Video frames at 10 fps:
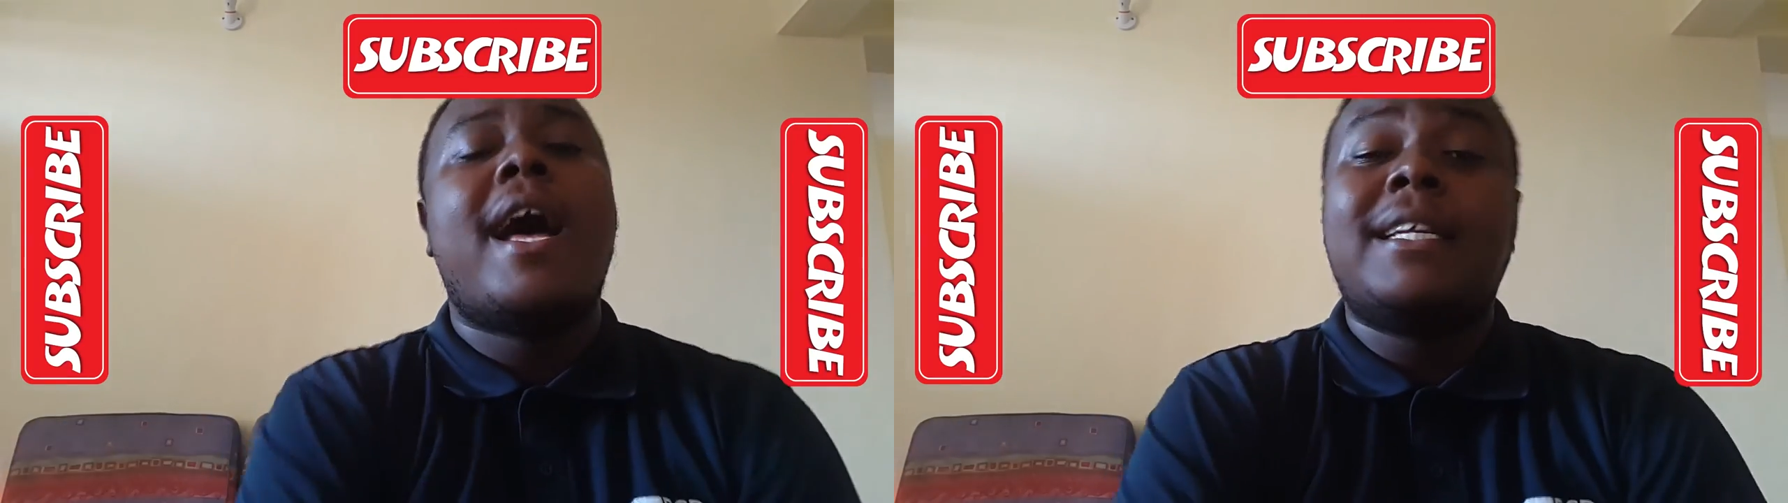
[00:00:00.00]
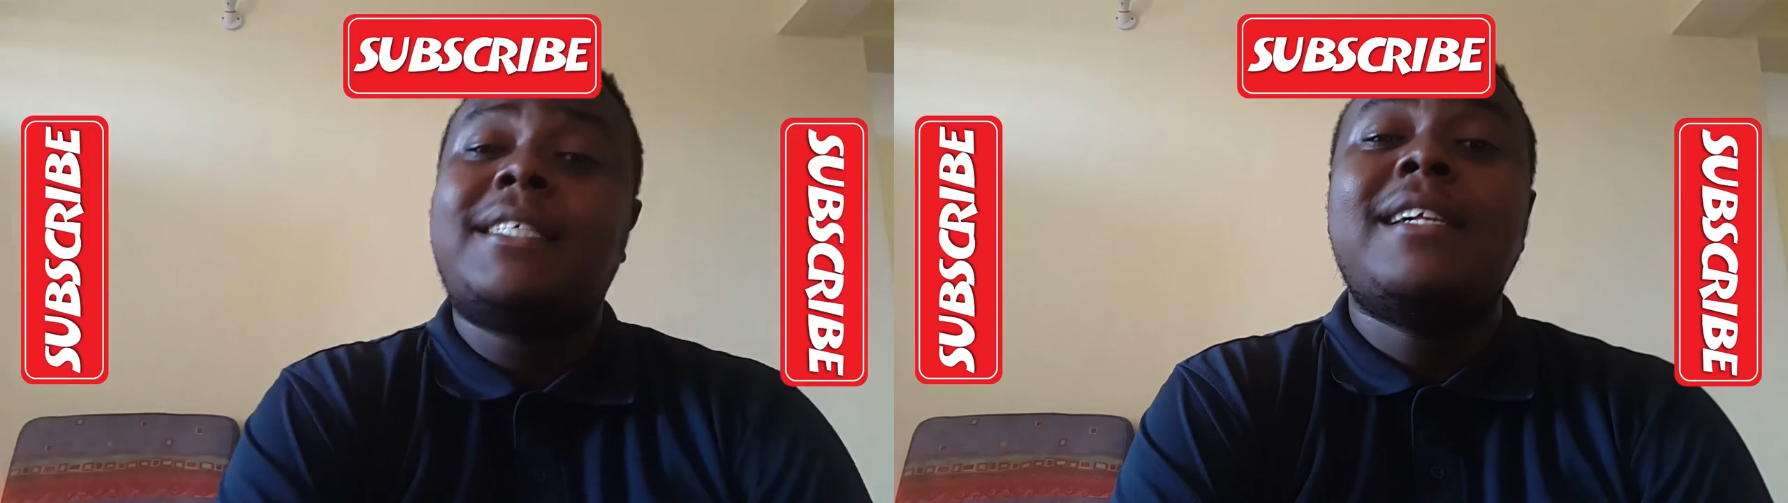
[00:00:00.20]

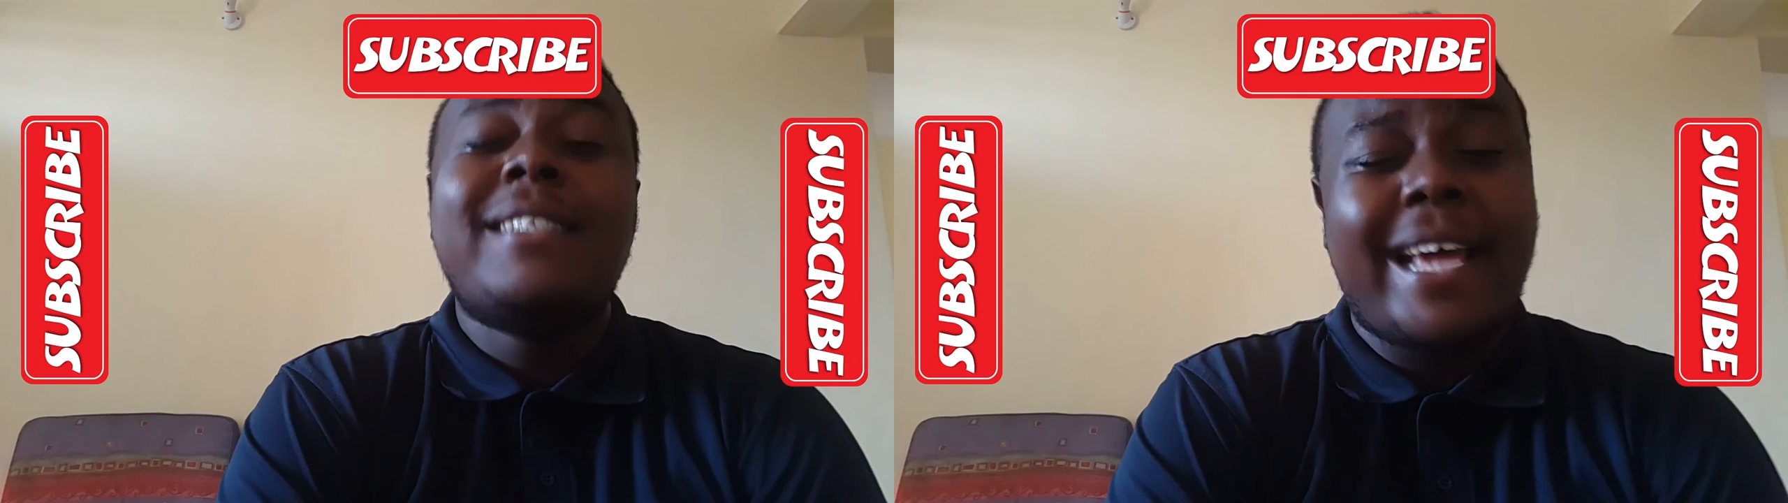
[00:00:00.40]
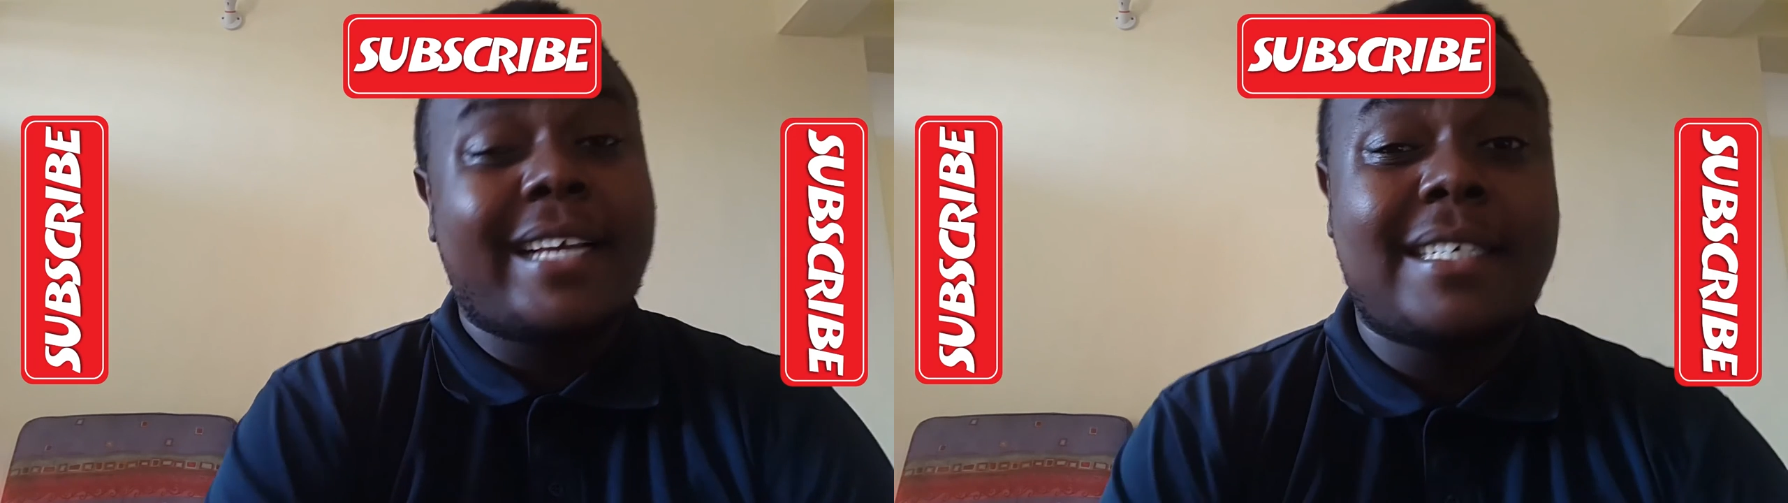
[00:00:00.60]
Until
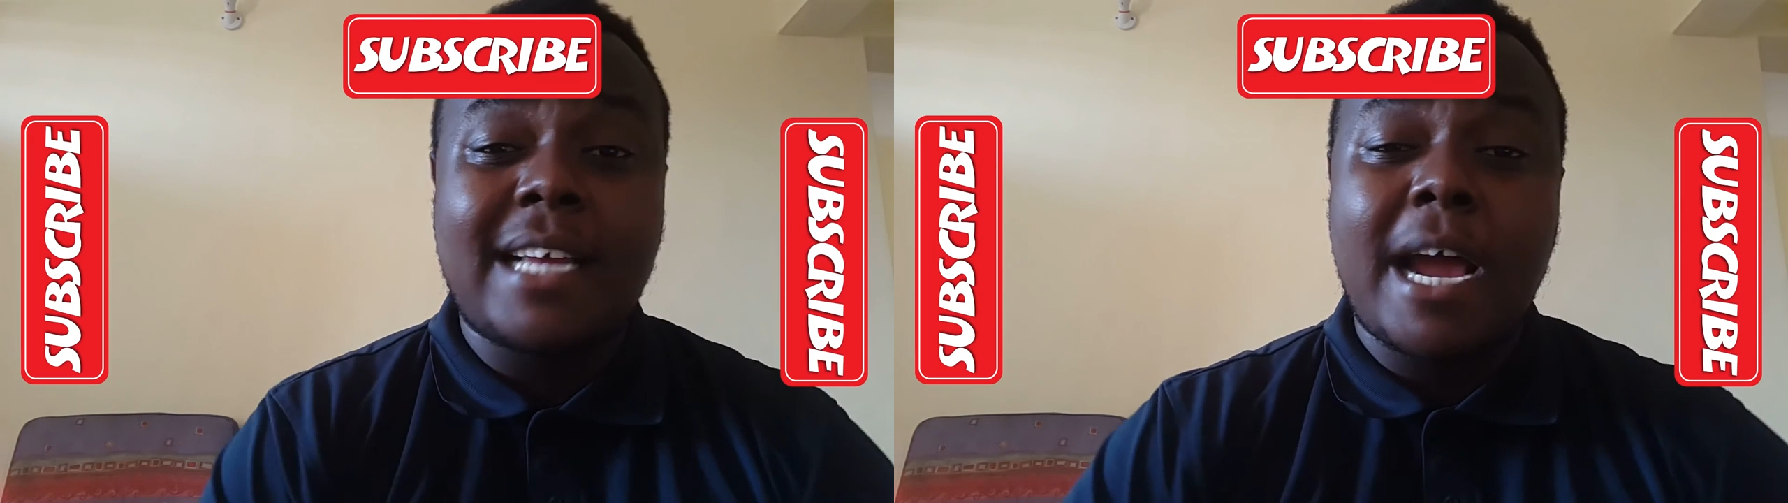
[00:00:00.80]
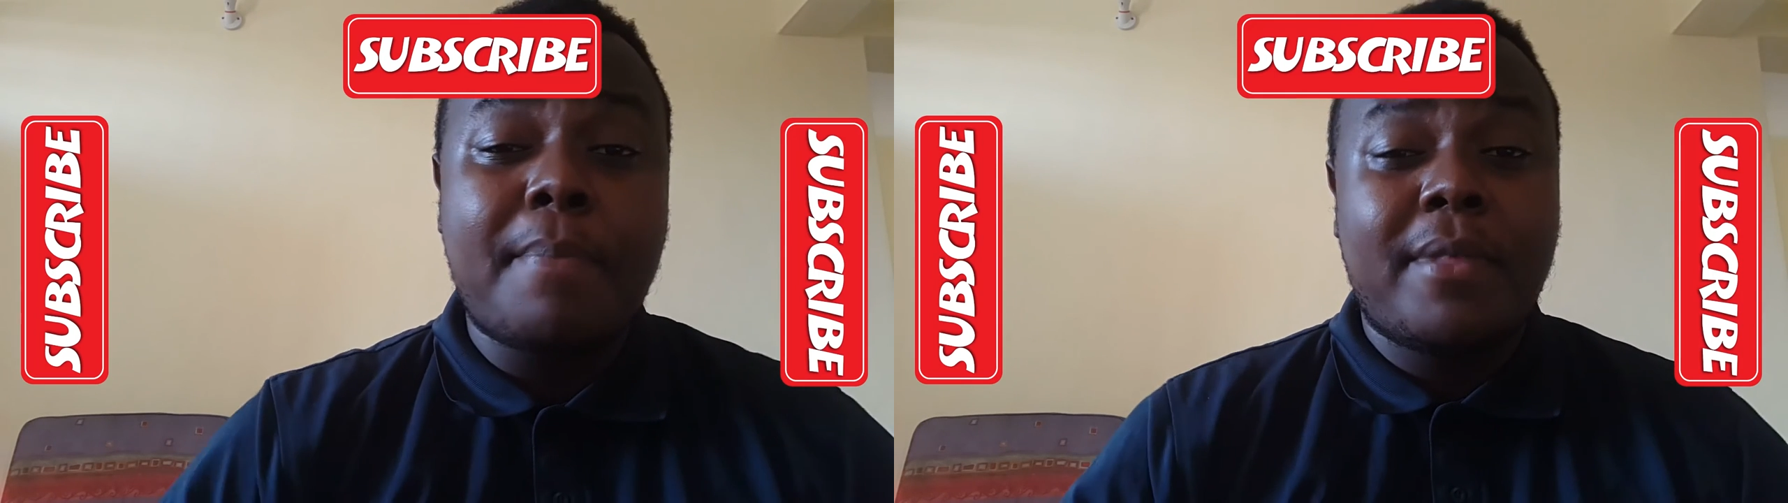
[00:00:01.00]
next
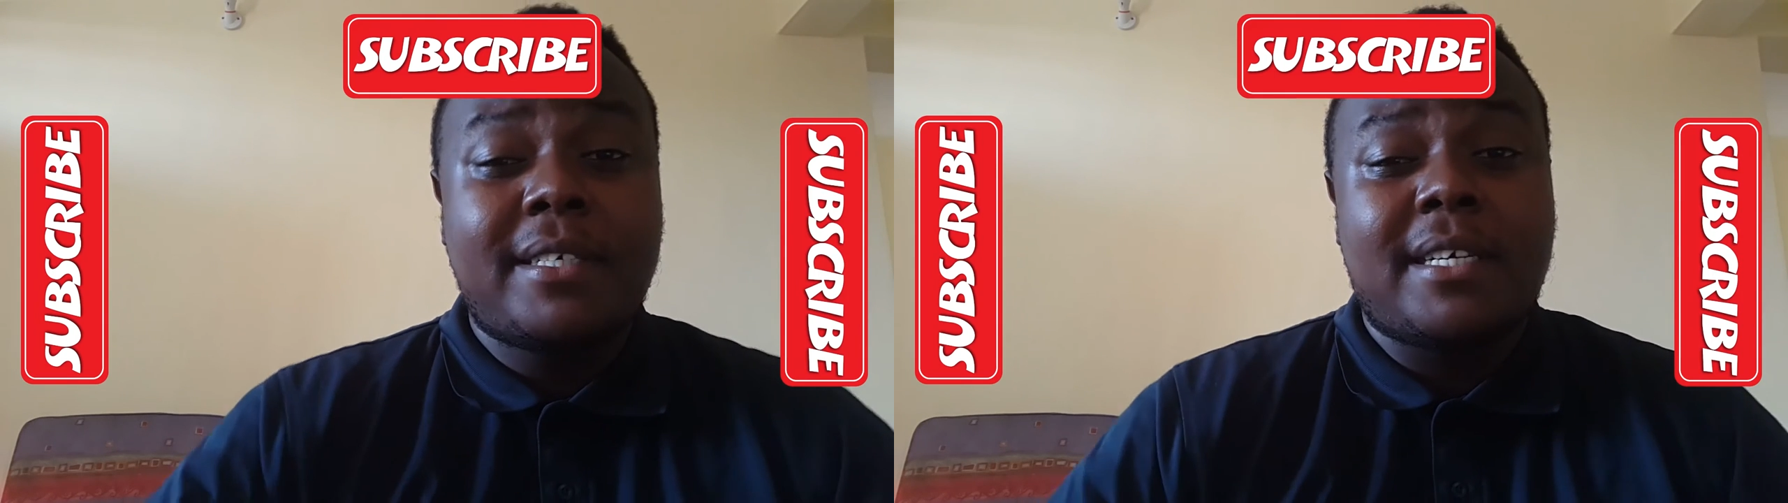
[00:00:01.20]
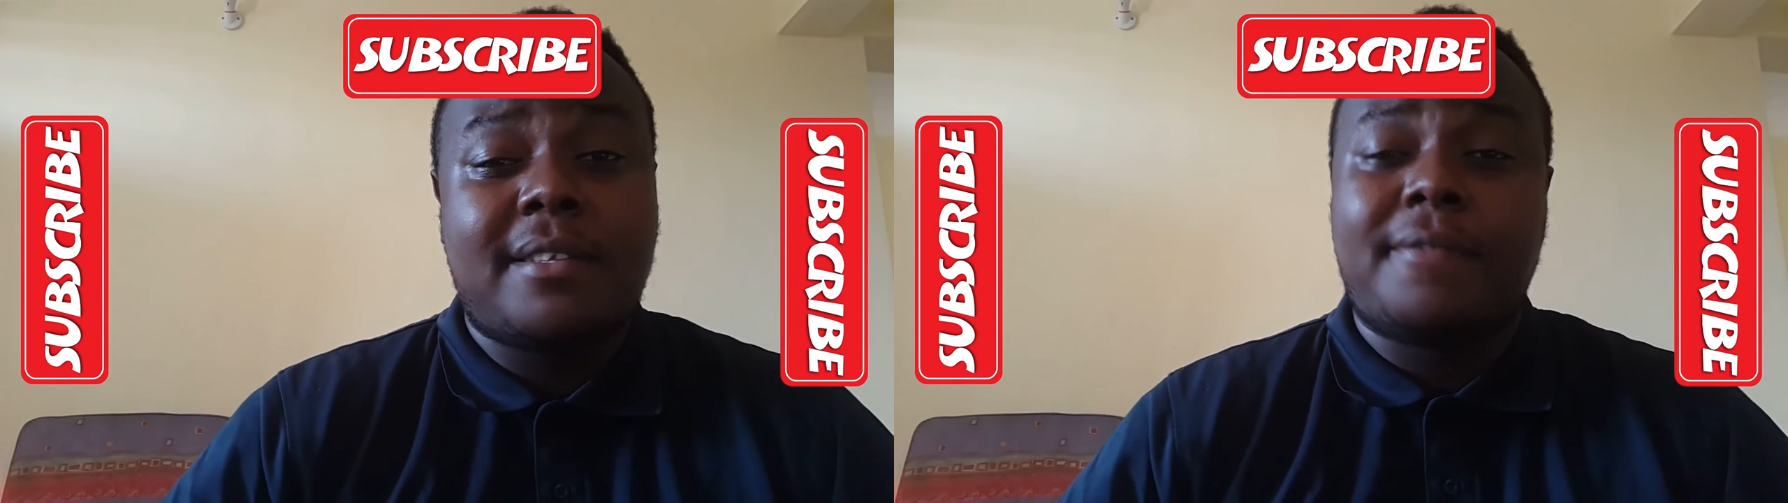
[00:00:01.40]
time,
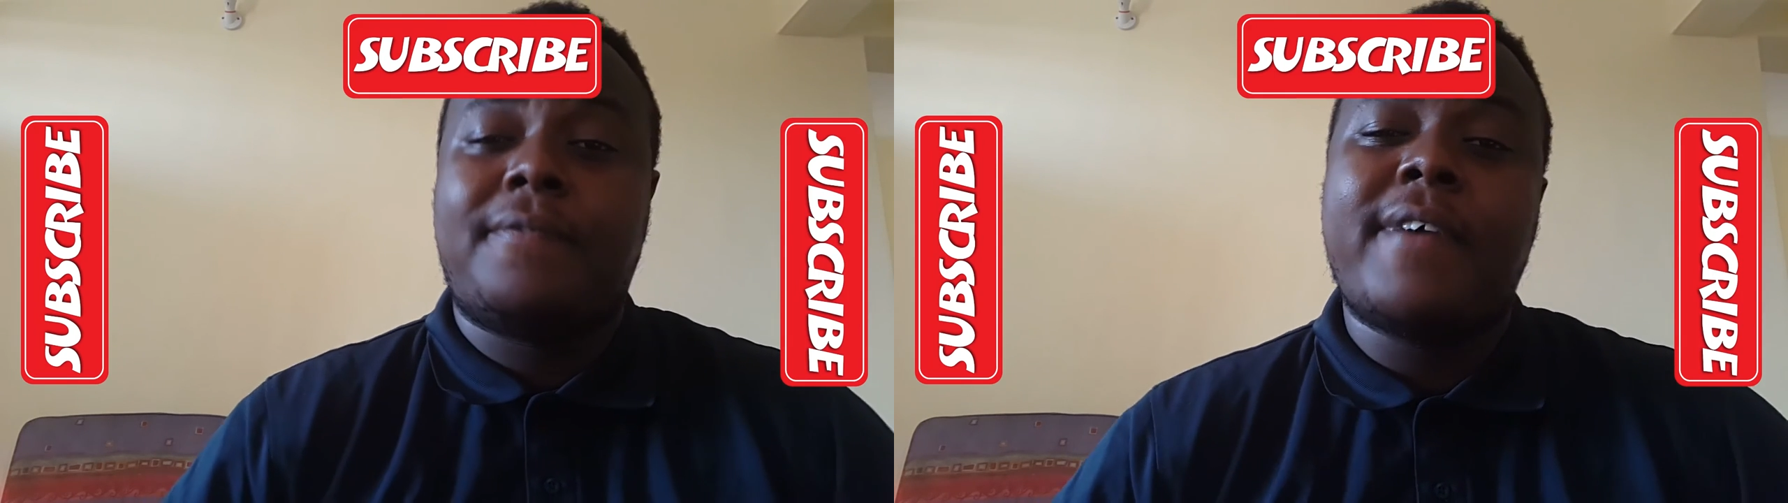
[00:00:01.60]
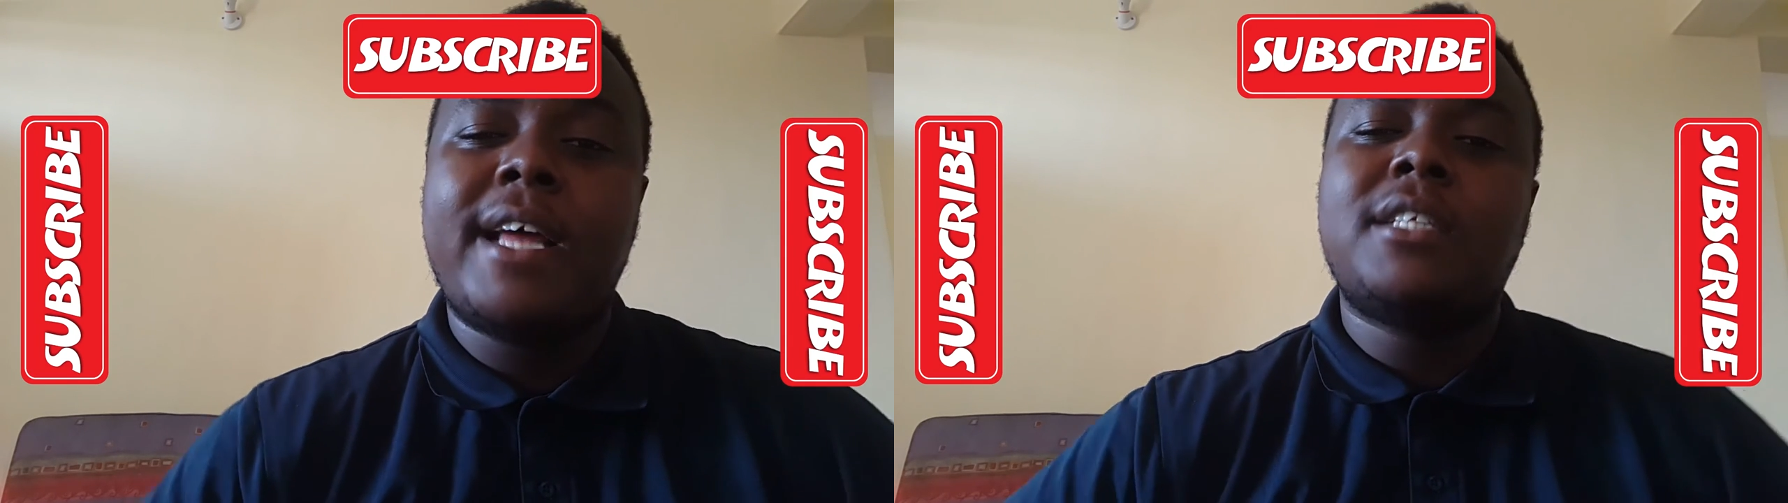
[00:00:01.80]
this is The
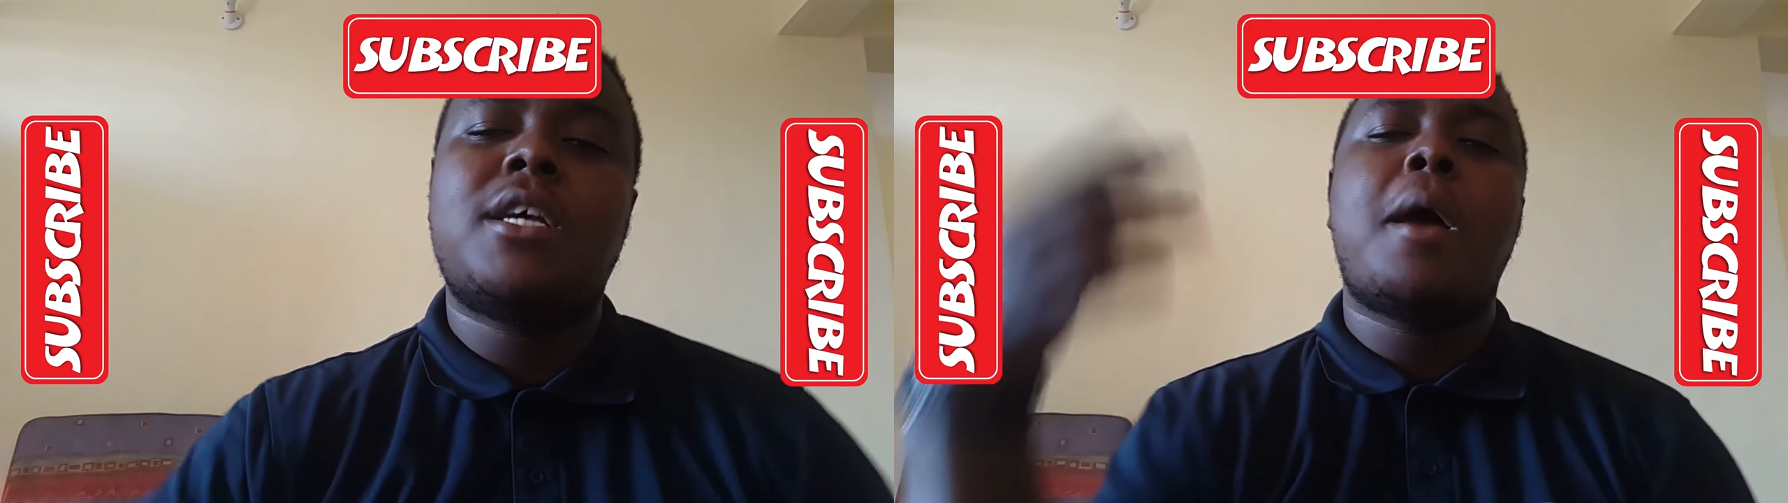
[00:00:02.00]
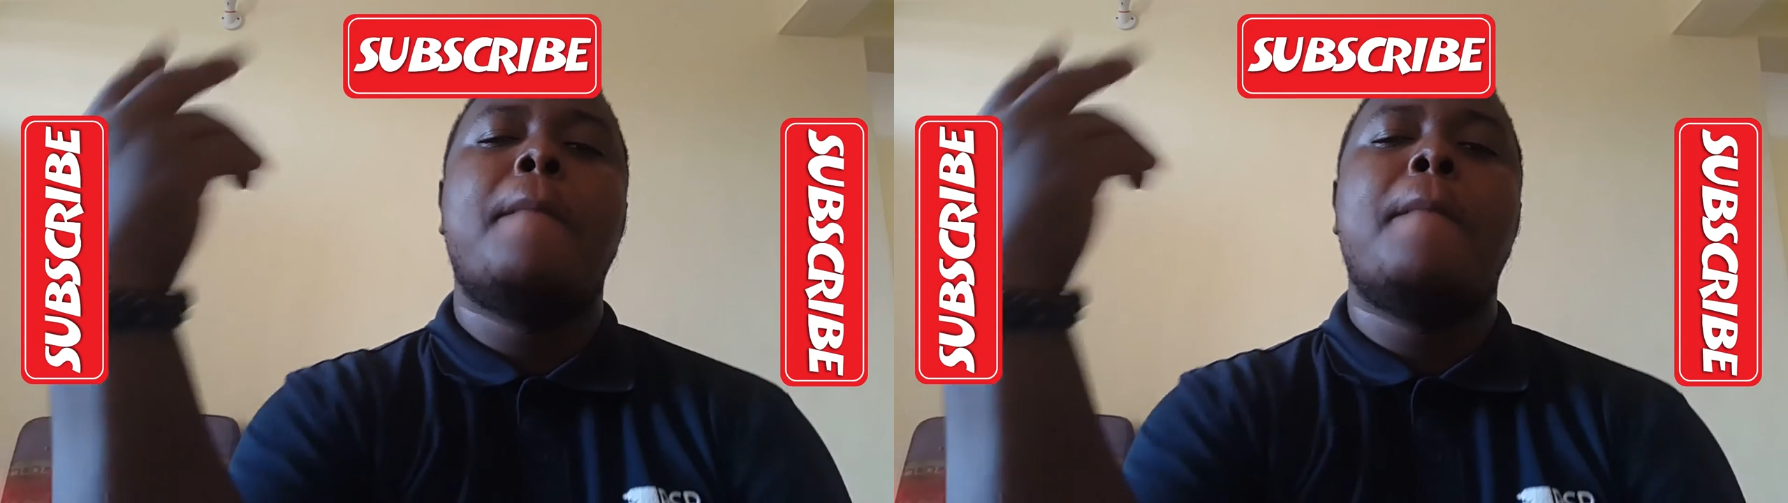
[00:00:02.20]
Vent.